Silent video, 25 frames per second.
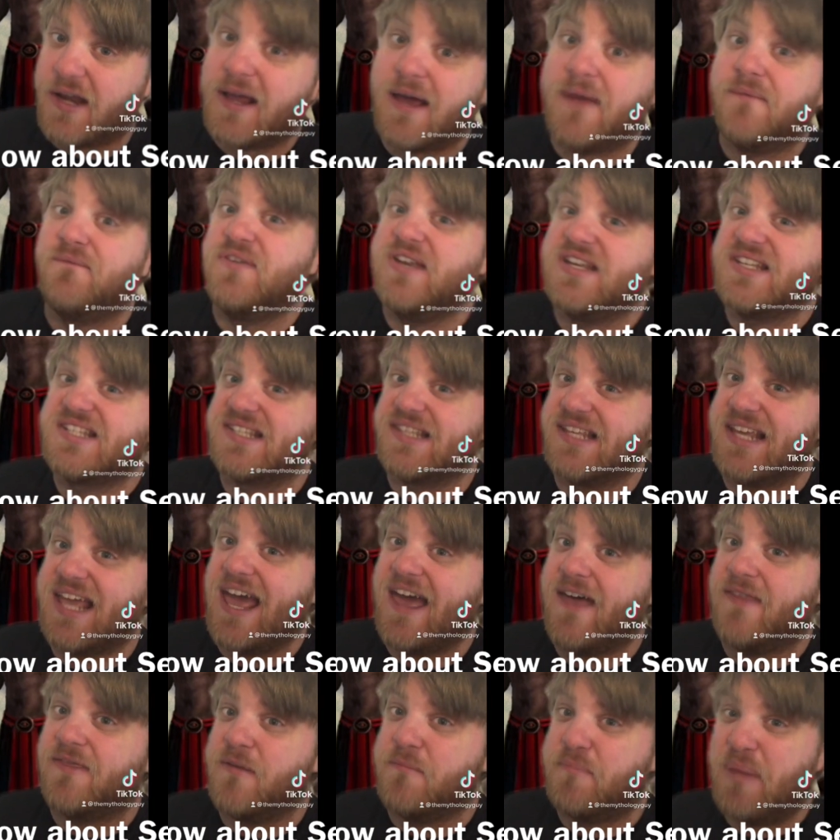obviously
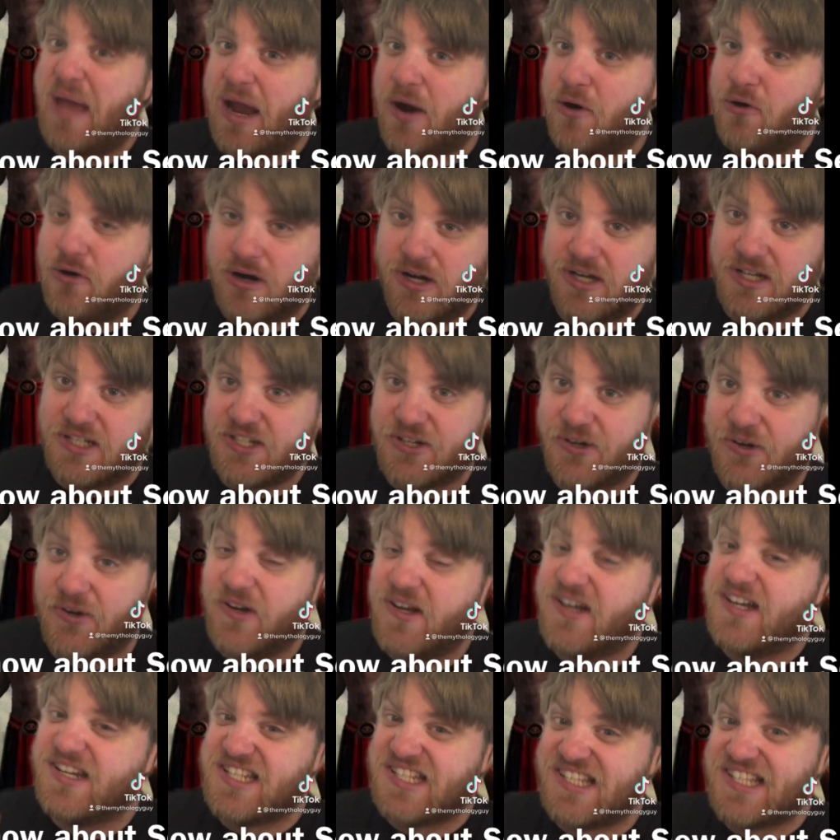had the power to turn
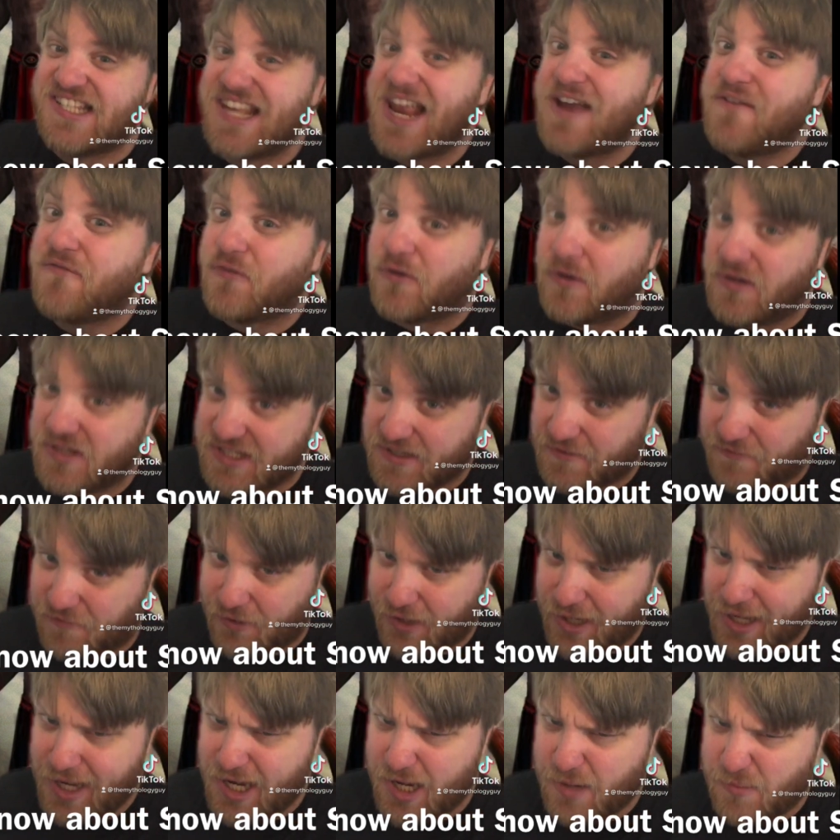into several
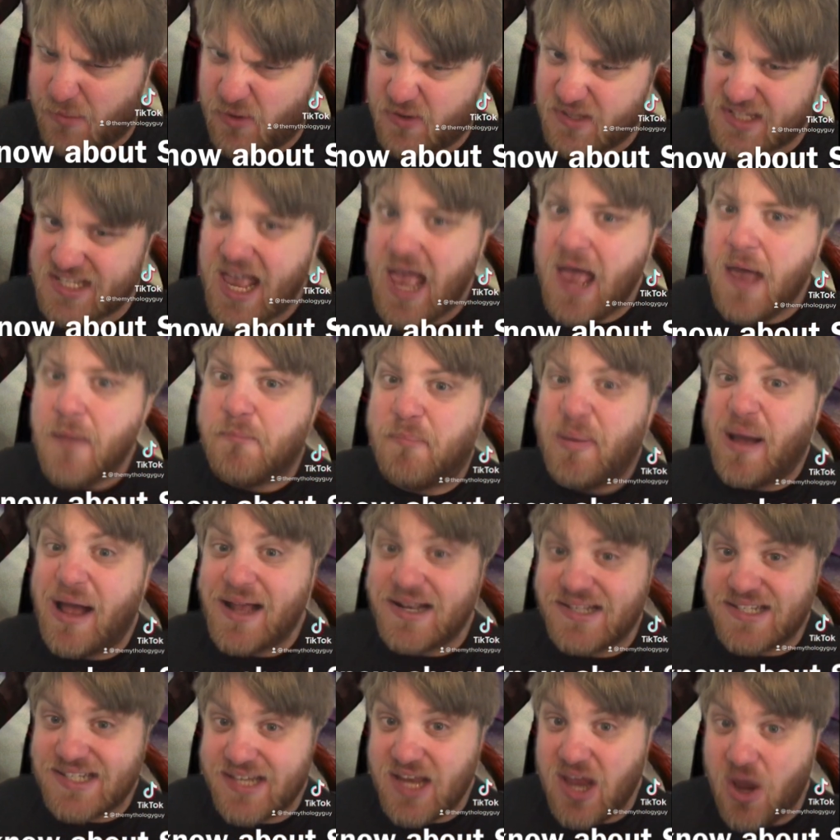different animals,
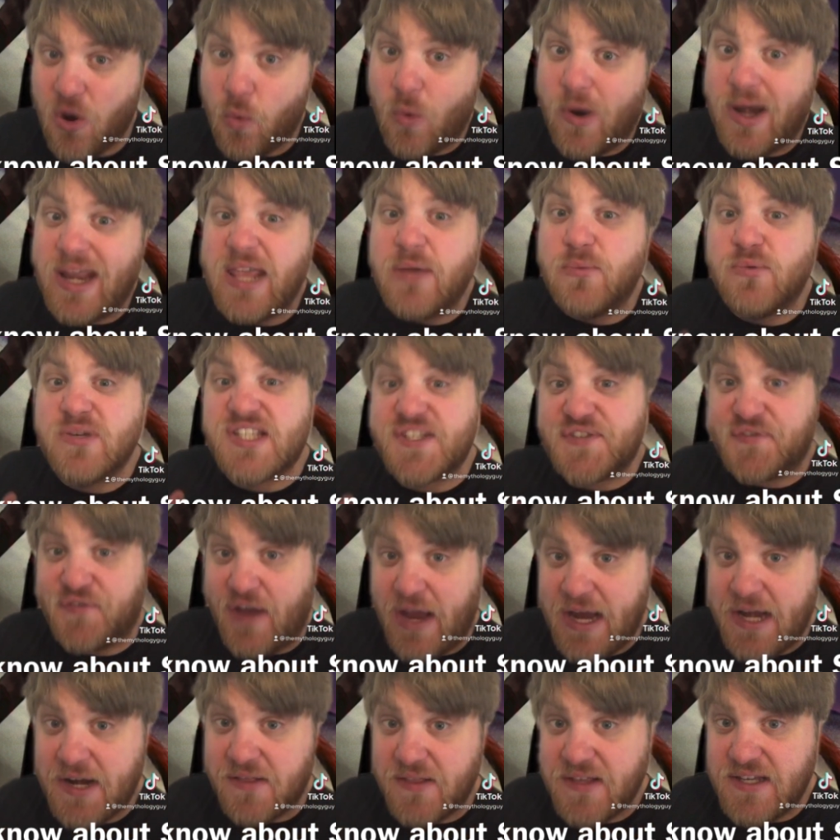but when he was
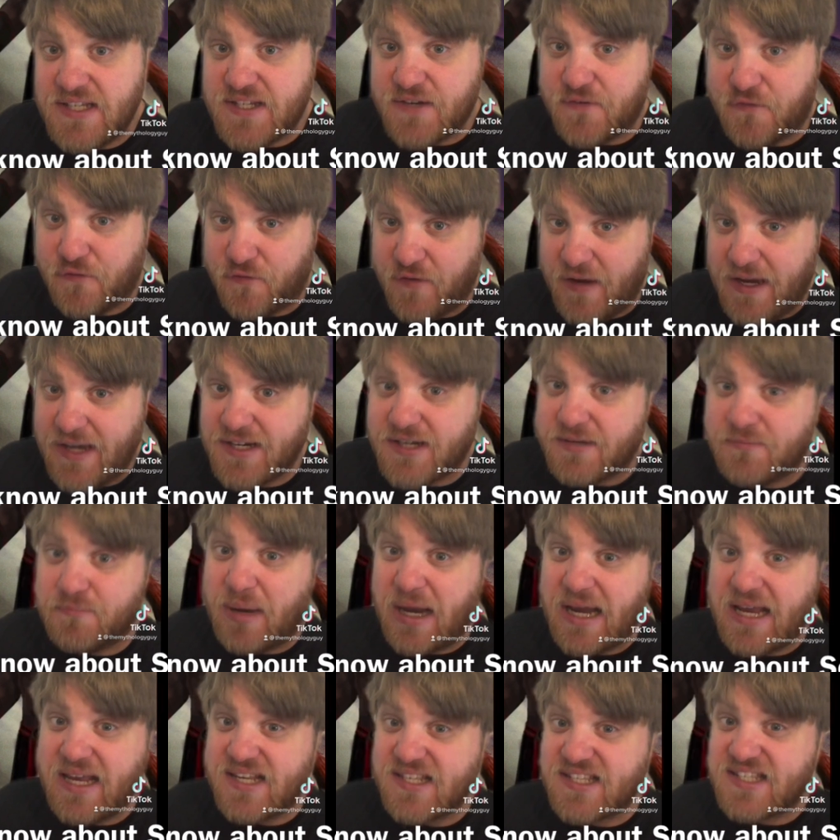finally defeated
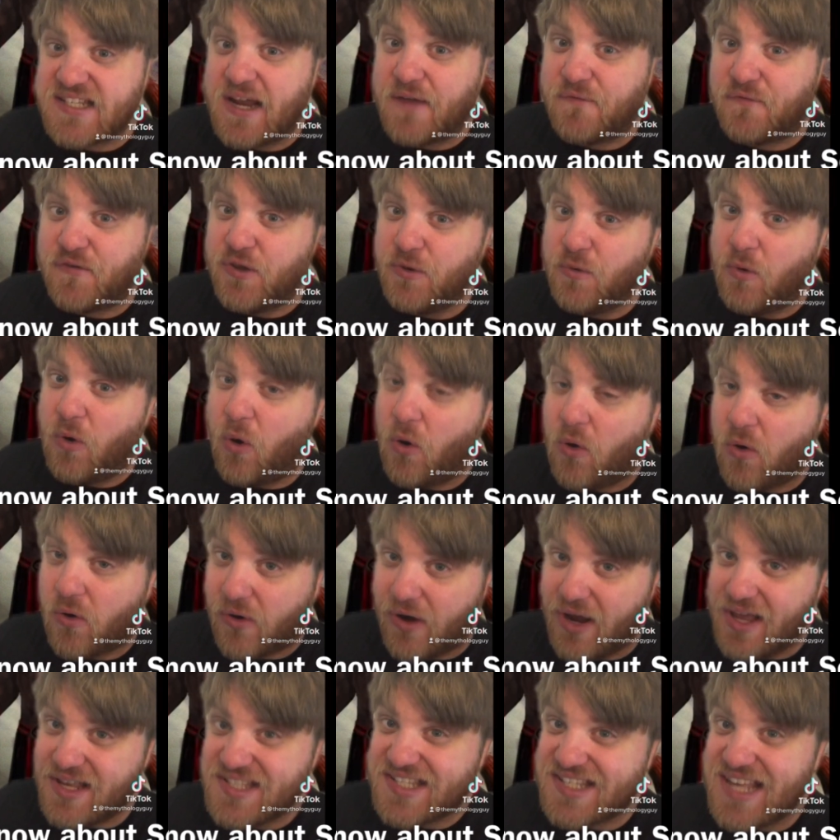by his nephew
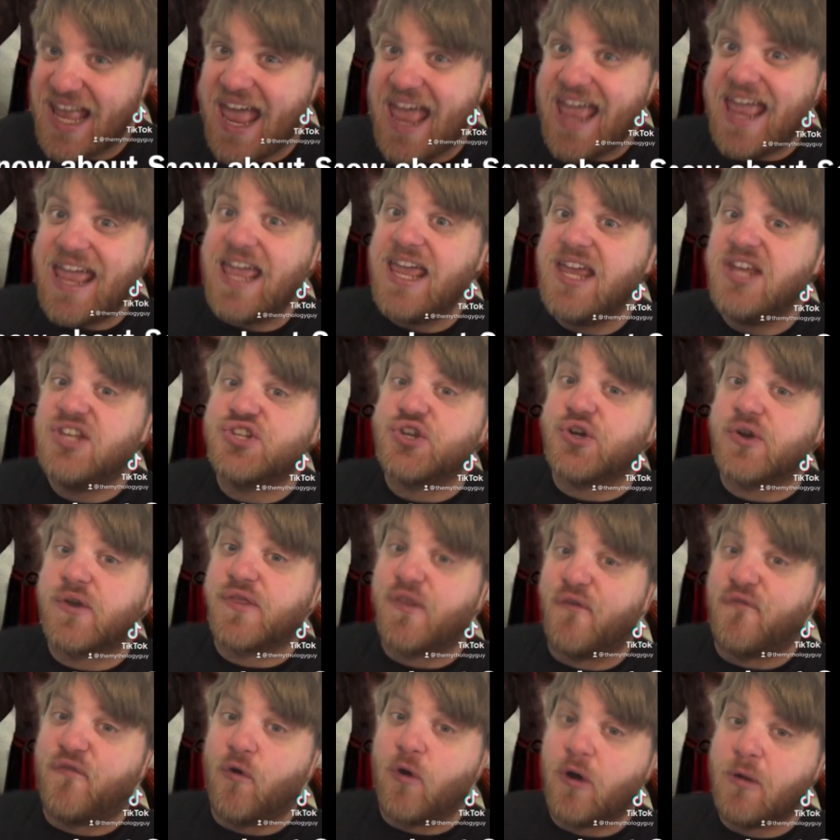Horus, he took
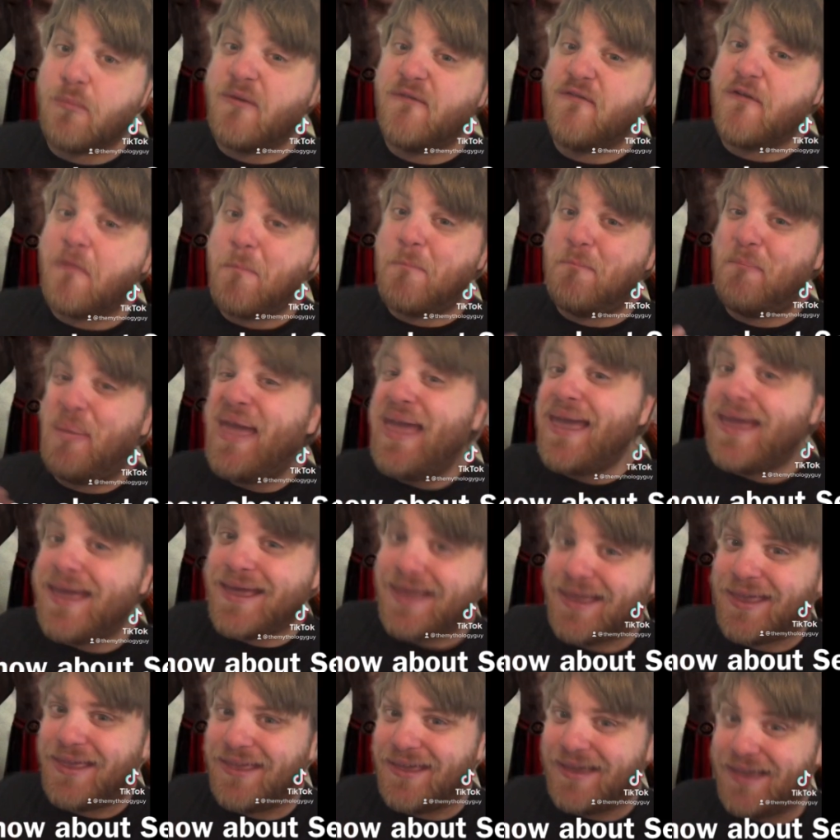the form of a
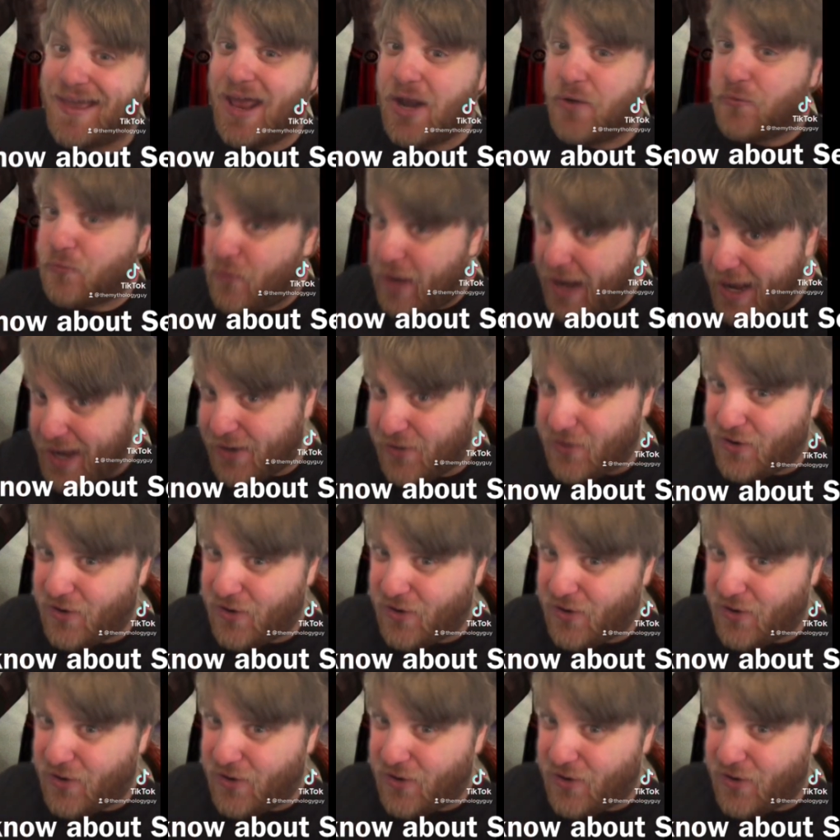pig and ran